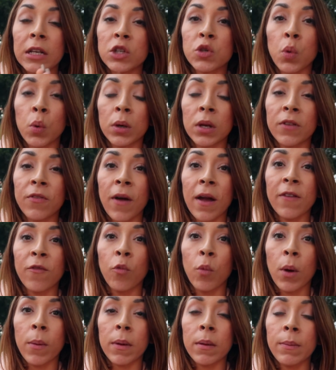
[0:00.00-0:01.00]
to
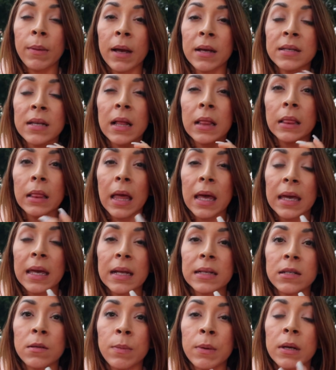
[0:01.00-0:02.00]
25 women because I like
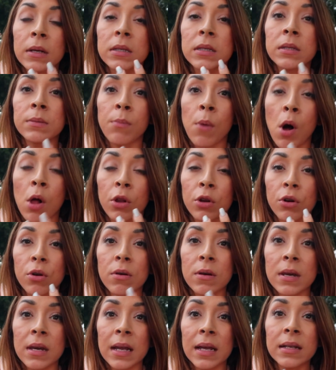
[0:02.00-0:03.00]
it to be a smaller
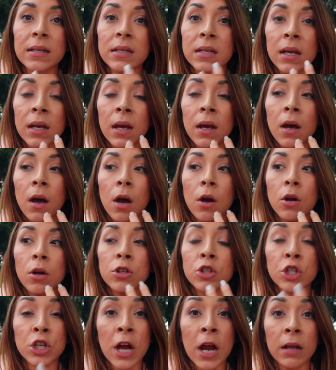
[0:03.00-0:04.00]
knit
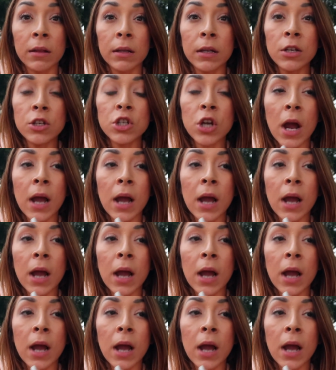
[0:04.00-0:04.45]
challenge.